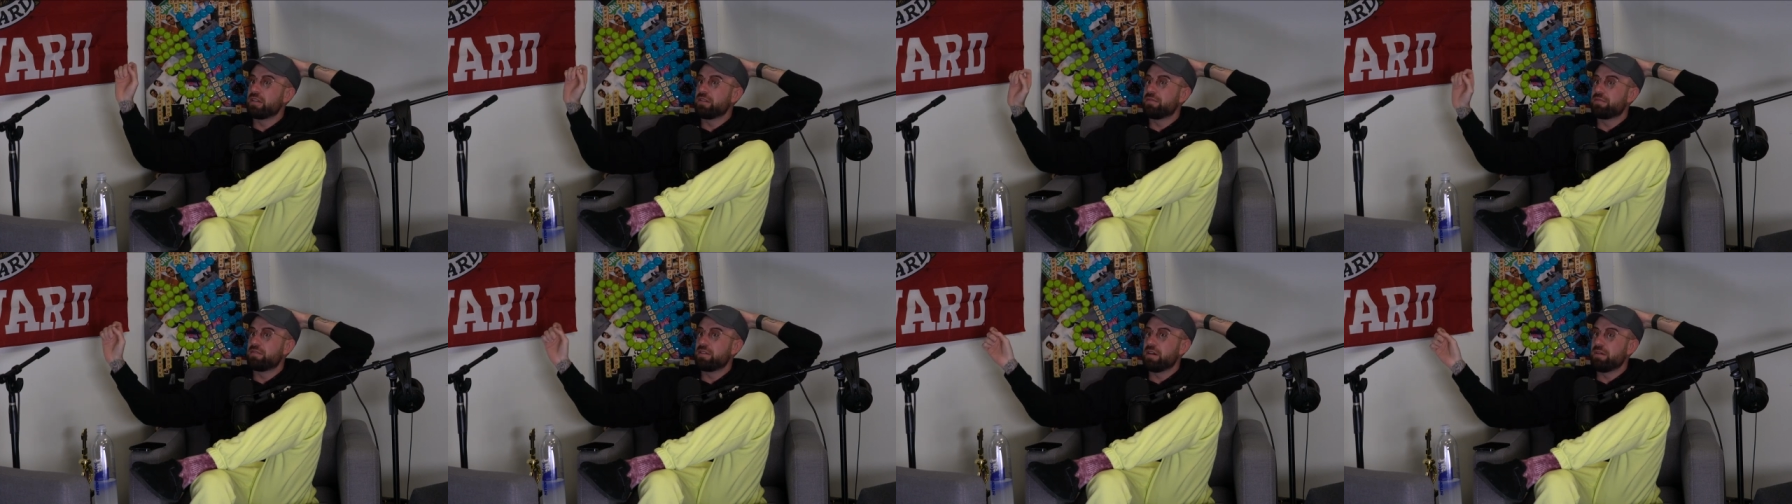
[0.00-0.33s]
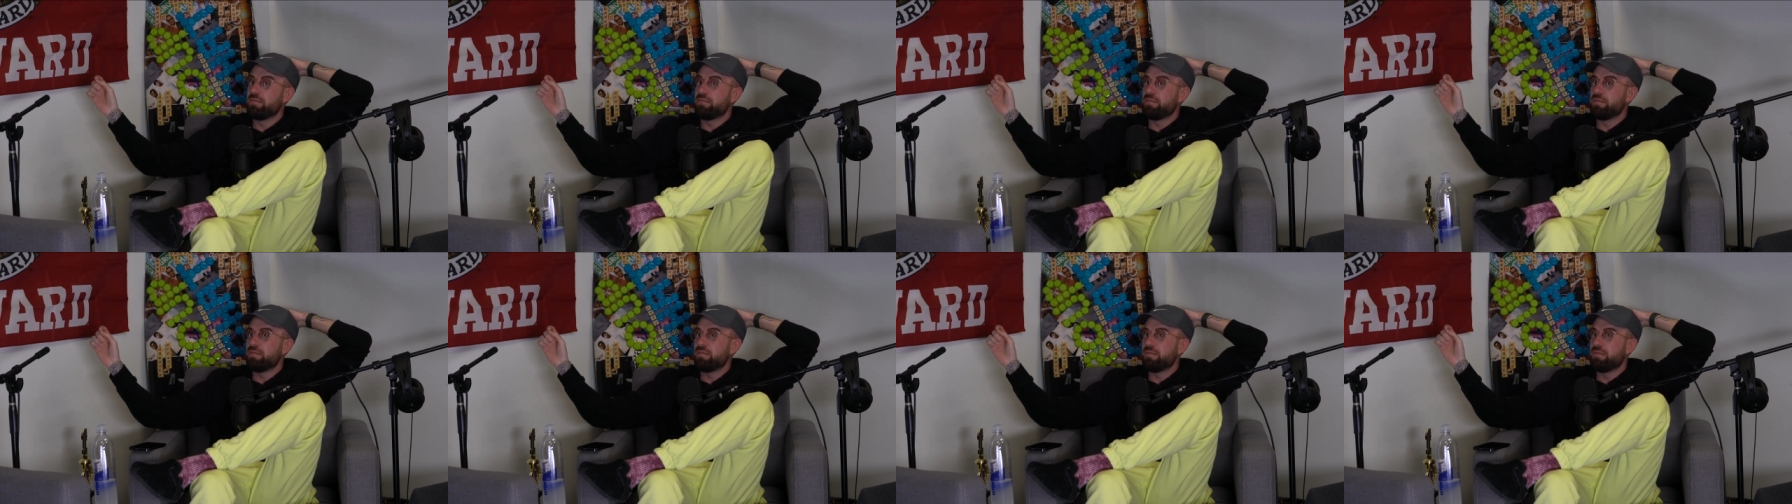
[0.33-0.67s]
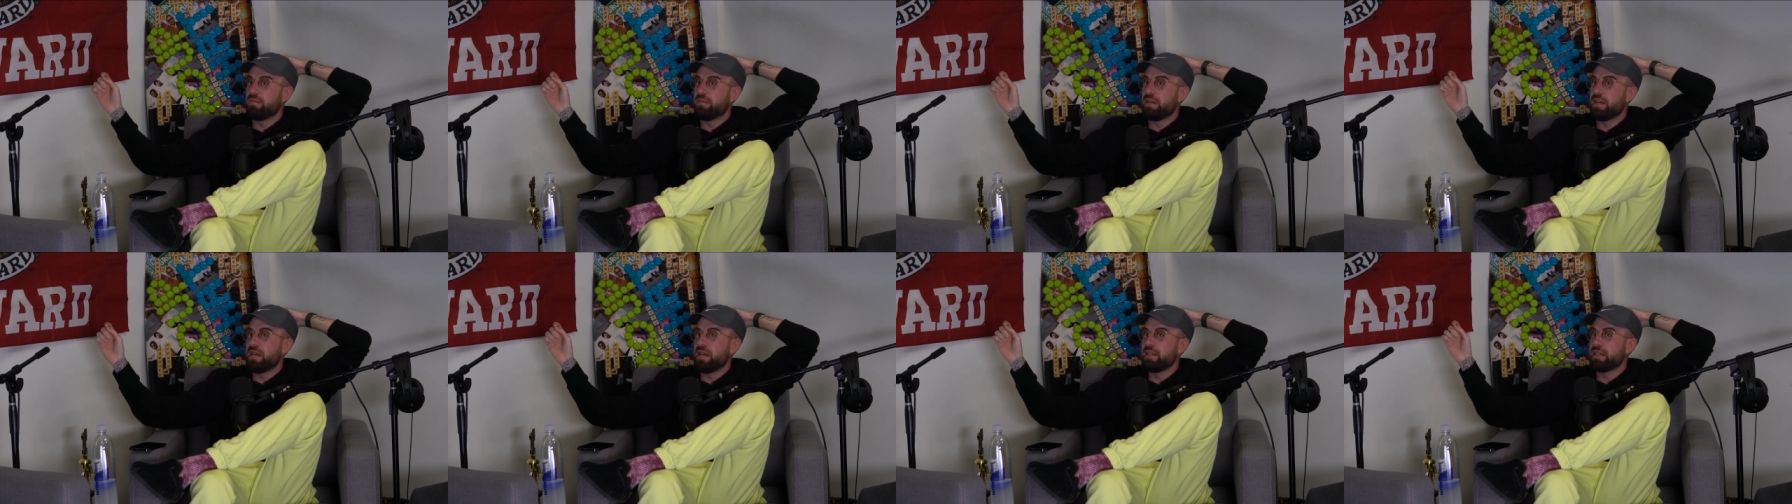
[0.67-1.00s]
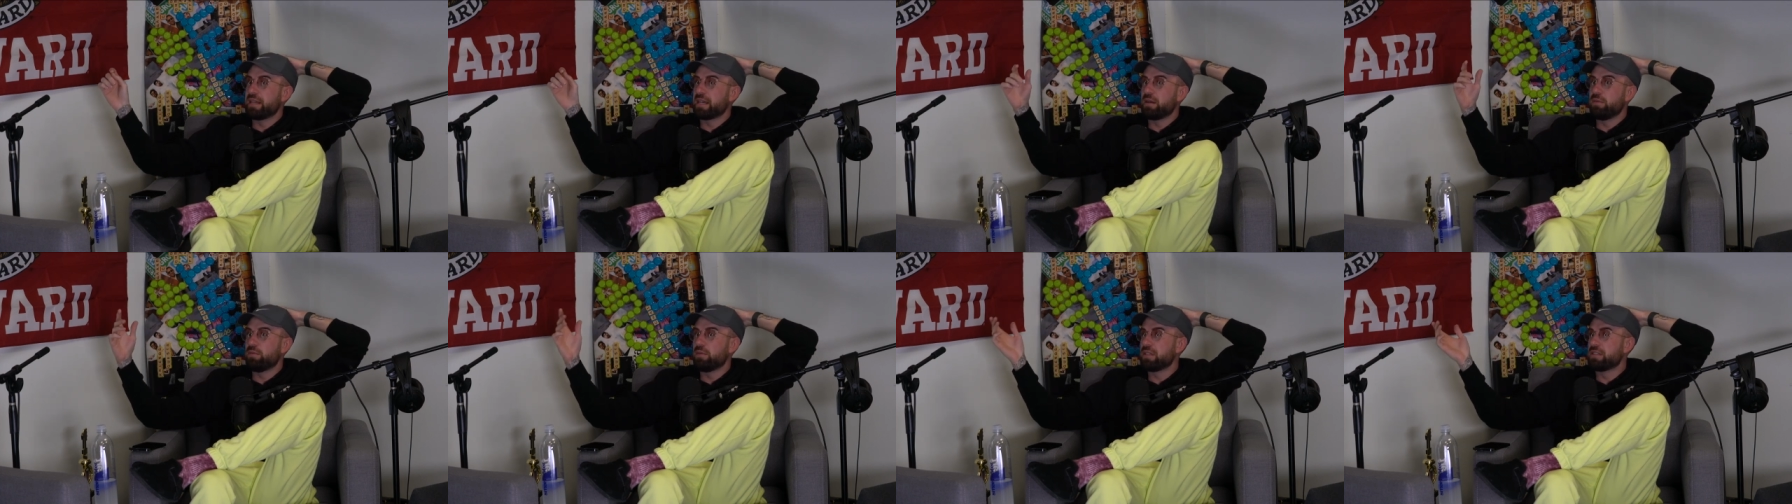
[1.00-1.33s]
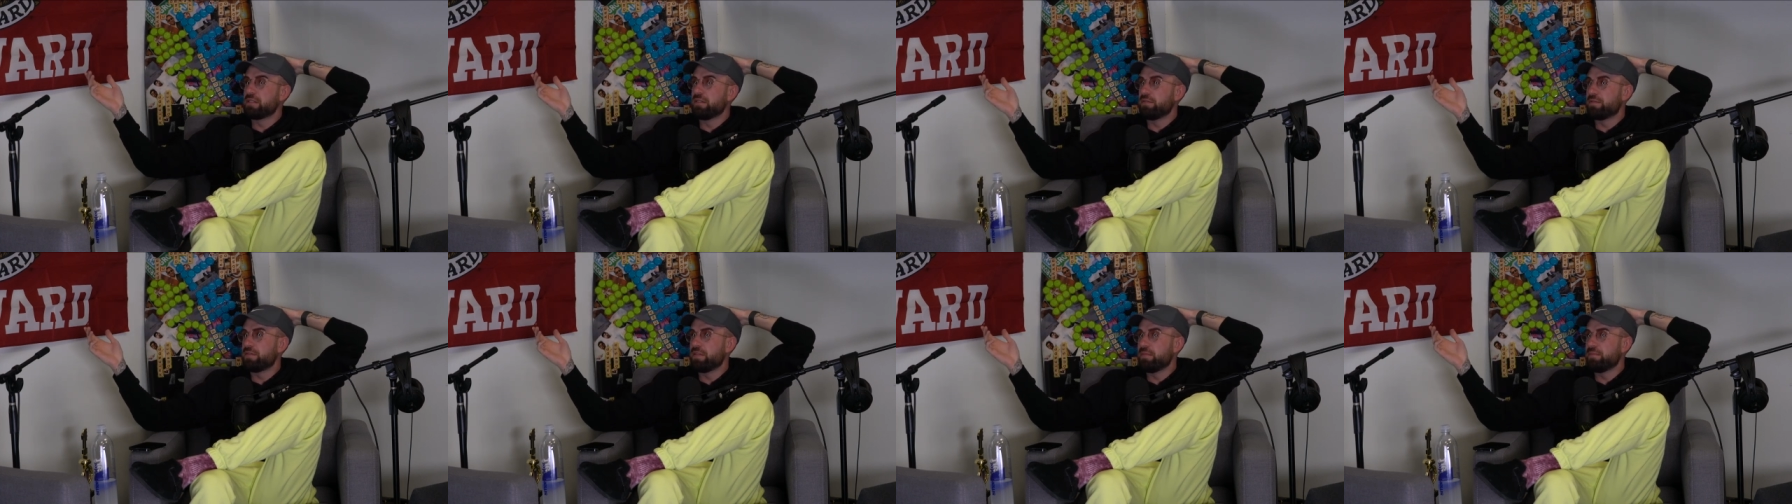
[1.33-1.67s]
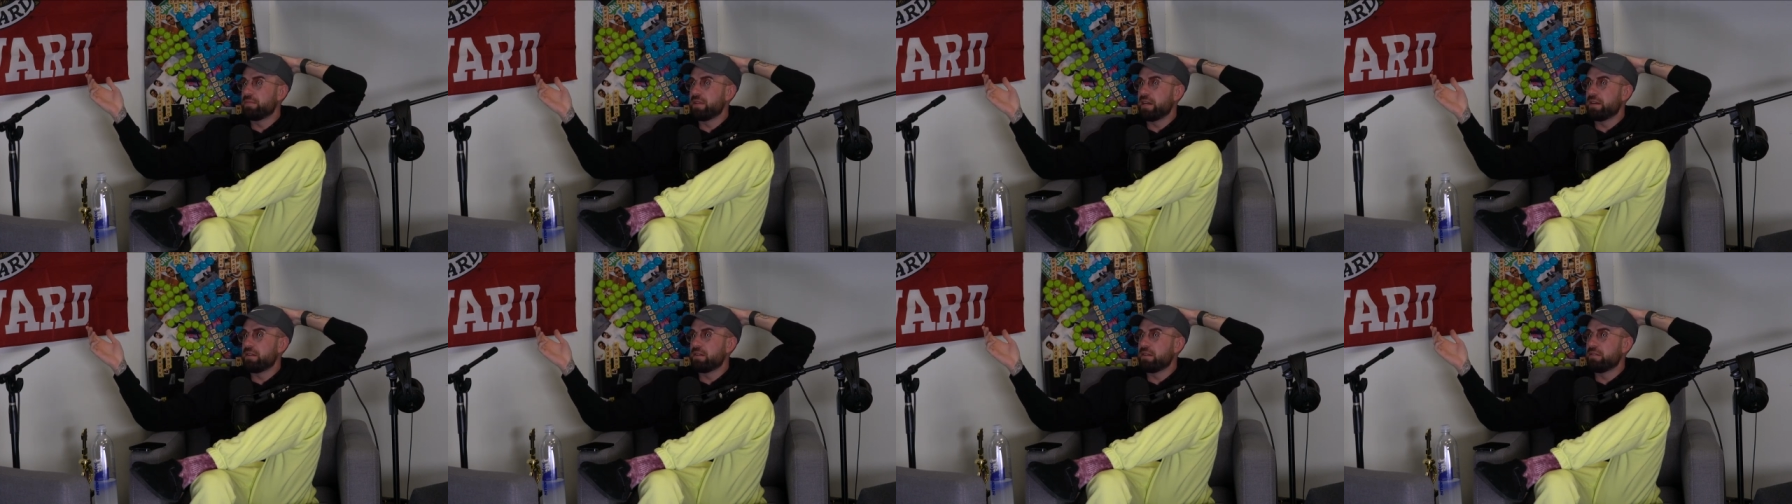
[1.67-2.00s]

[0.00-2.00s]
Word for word: from and like it wasn't from there.